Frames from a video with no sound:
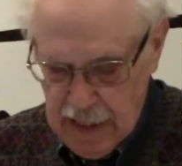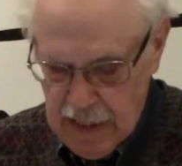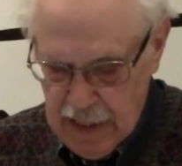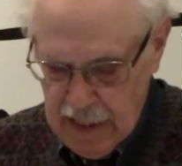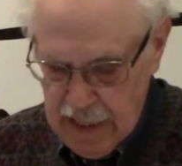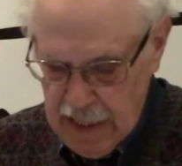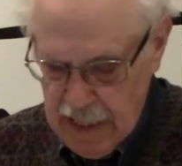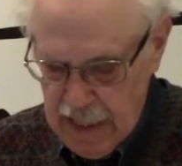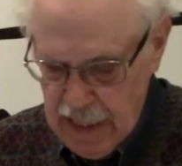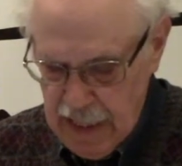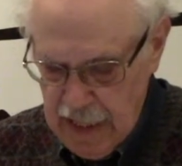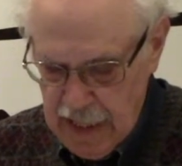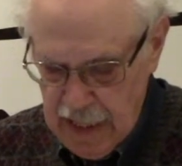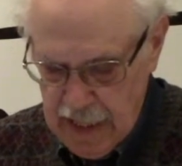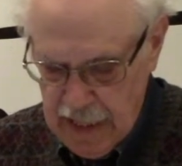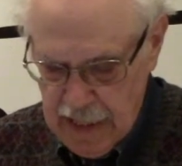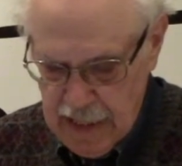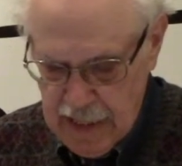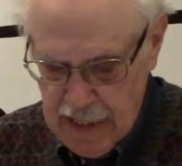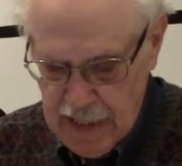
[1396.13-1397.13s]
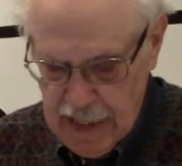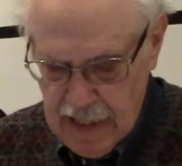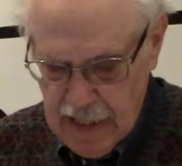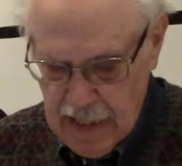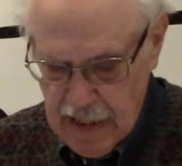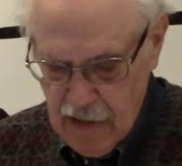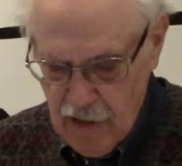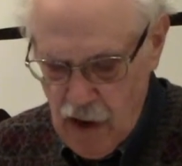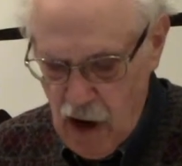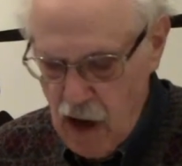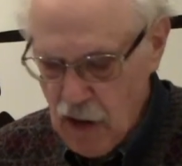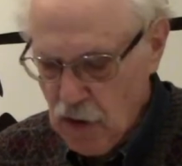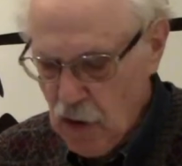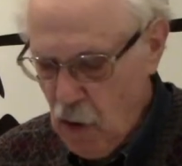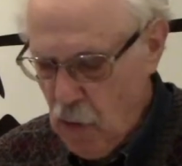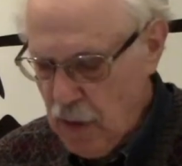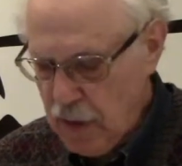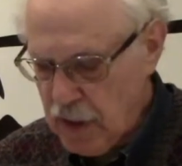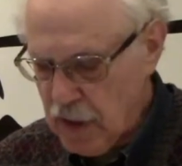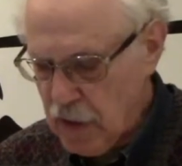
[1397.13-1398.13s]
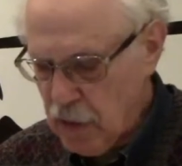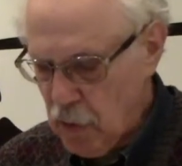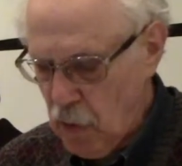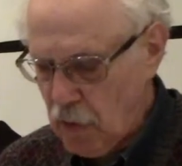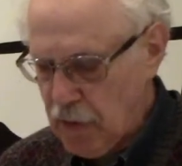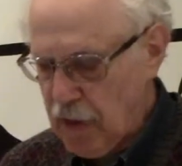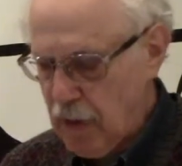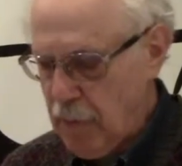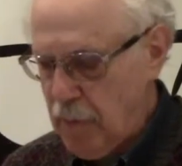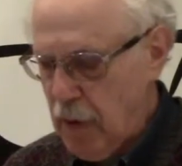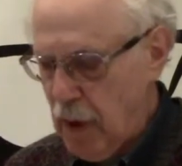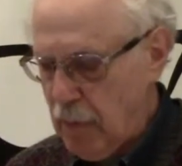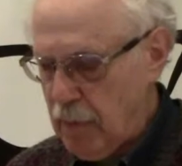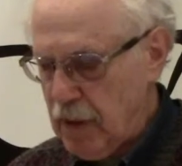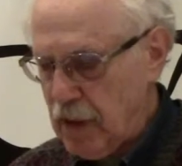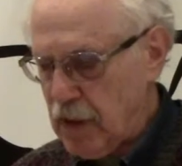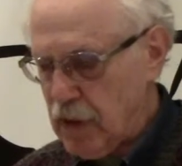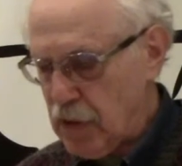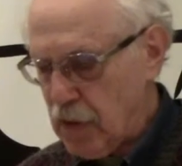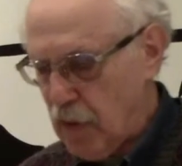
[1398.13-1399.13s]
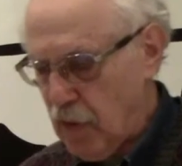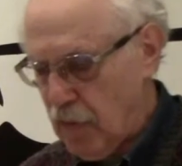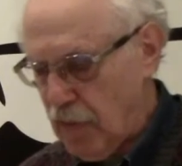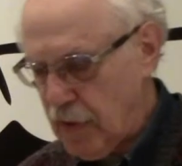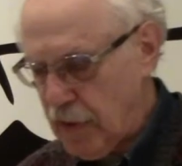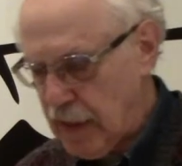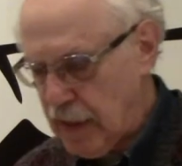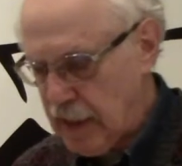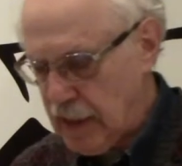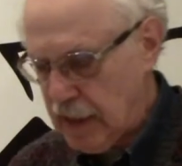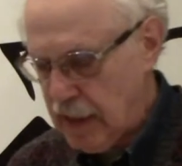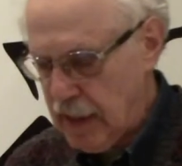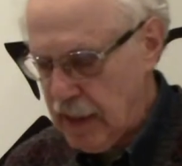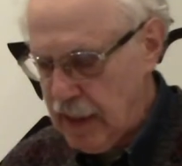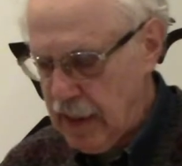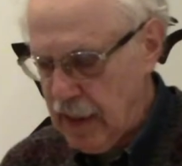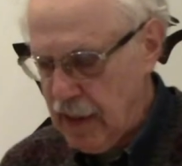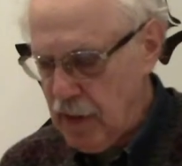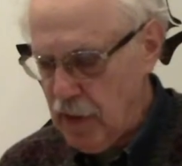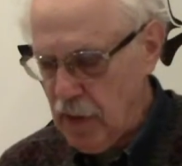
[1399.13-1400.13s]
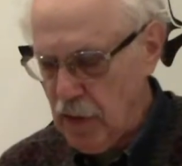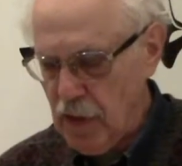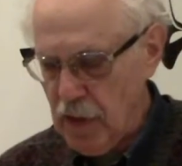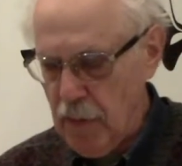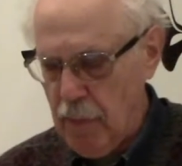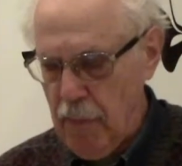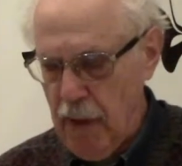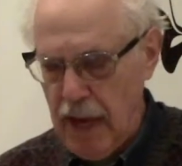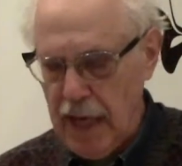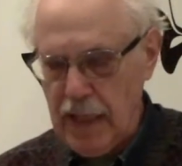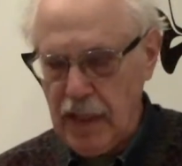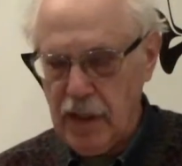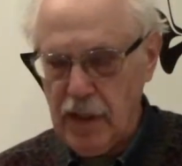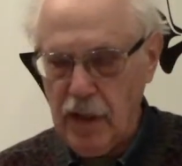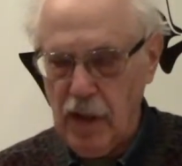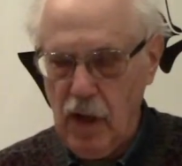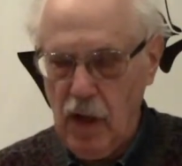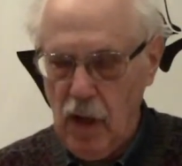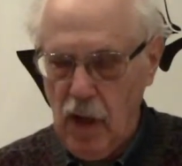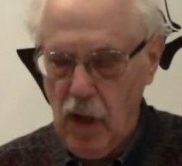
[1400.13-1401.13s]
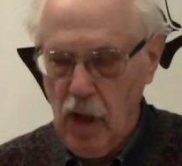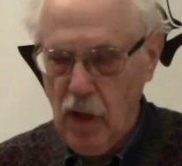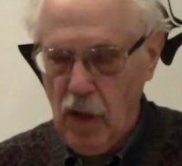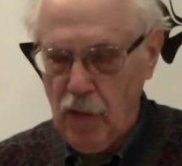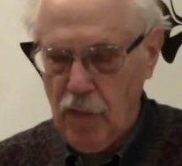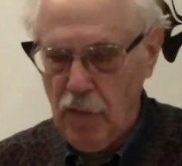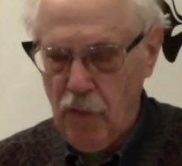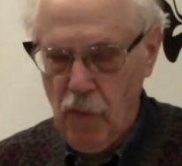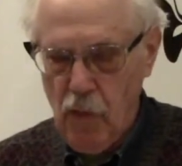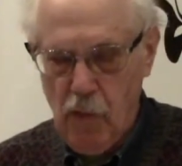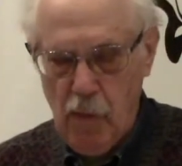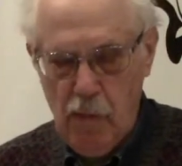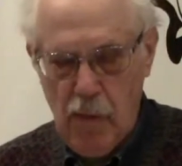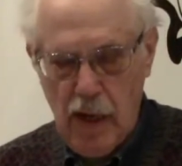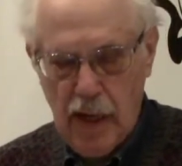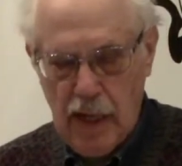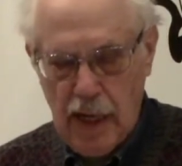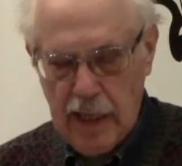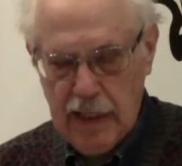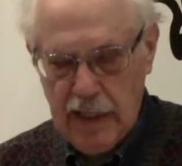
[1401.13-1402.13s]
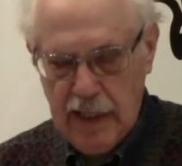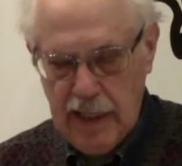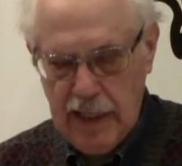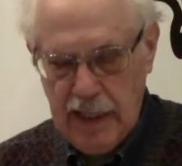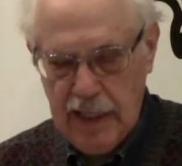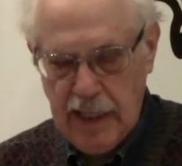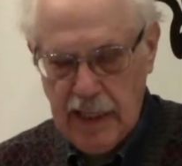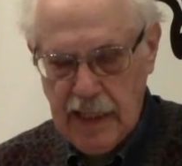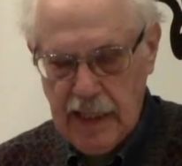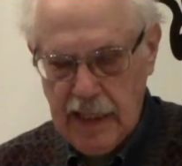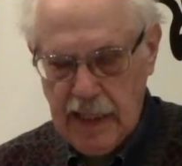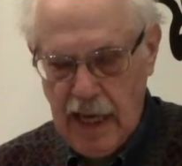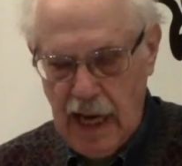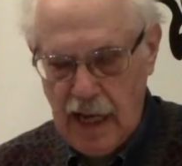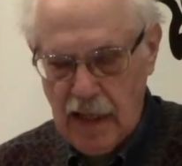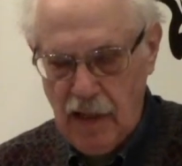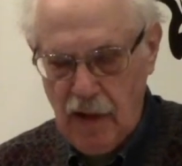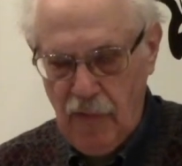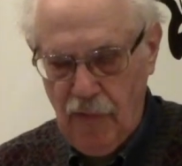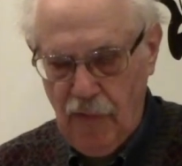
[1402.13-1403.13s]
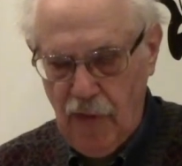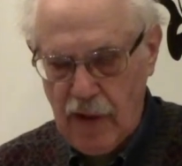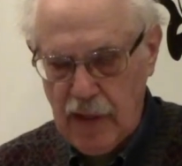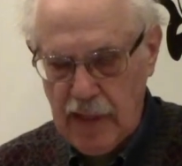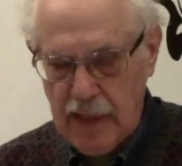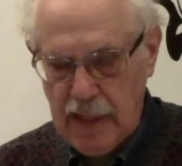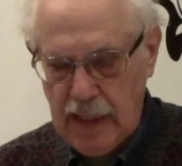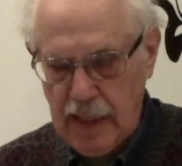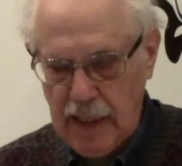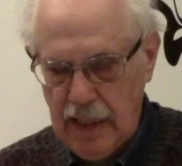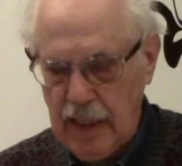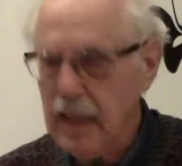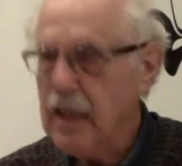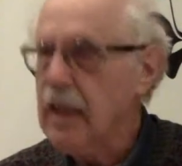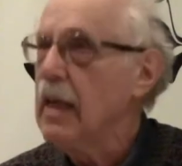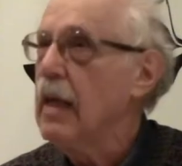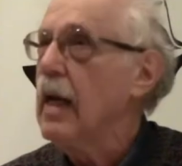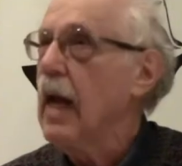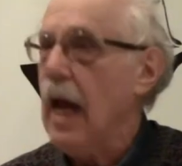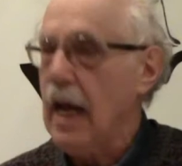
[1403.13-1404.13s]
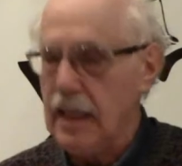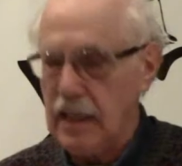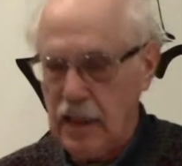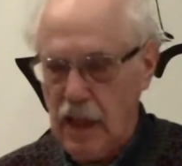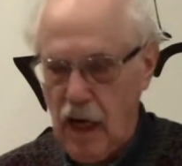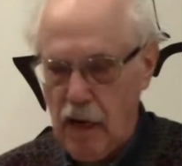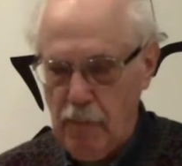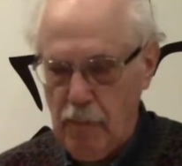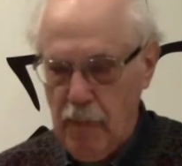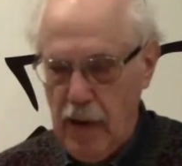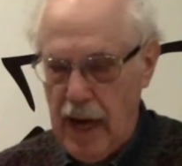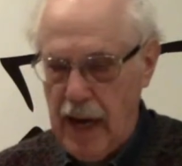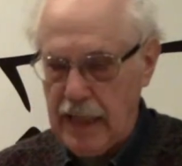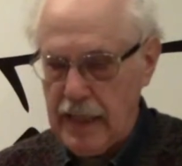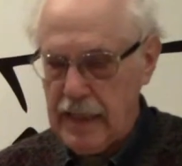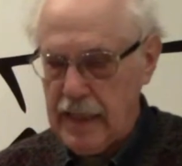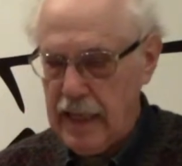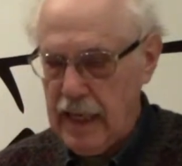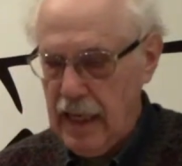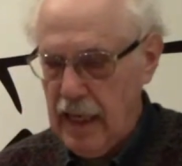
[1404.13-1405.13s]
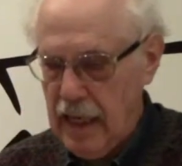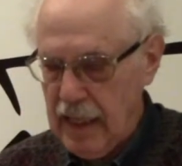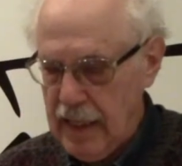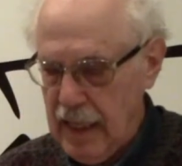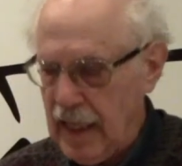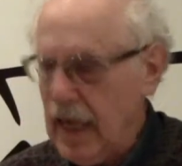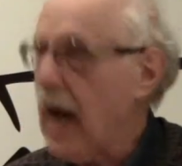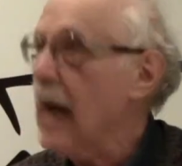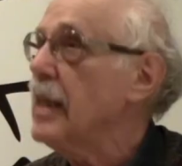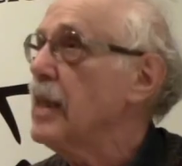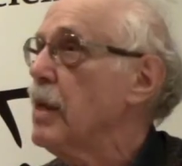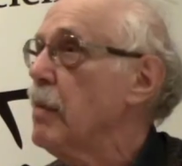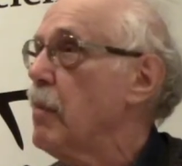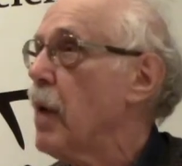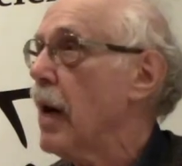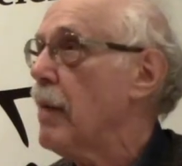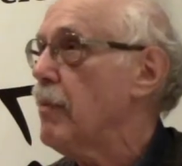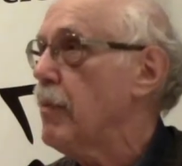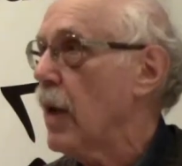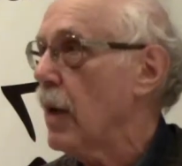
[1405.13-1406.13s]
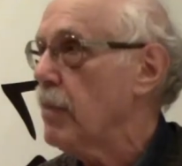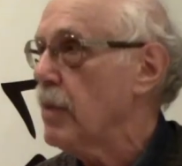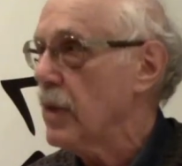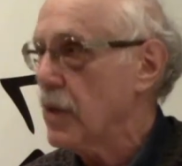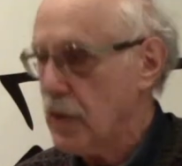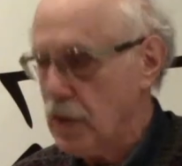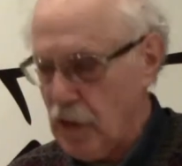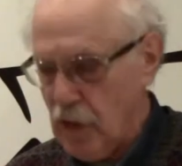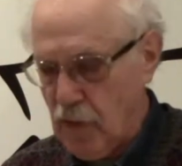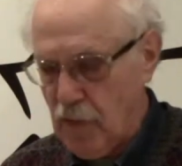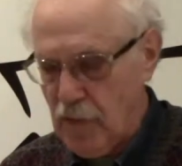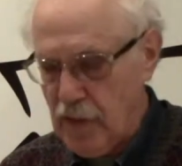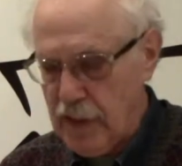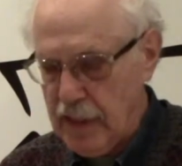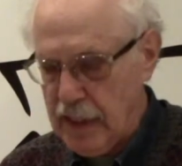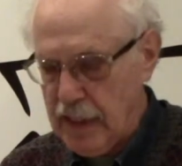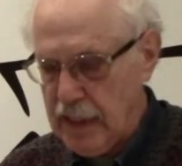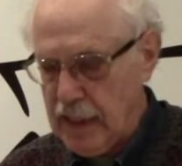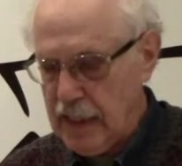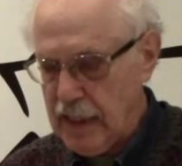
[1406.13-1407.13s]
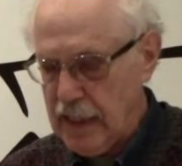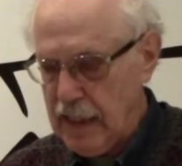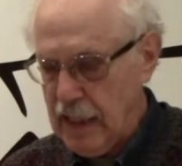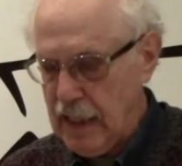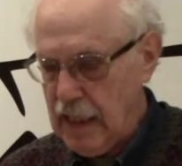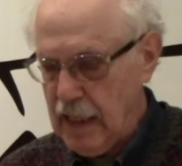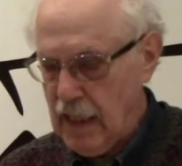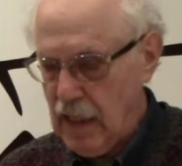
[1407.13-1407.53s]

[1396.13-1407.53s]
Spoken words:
their ongoing assault on public services continues apace through, among other things, the underfunding and cutbacks that undermine public services,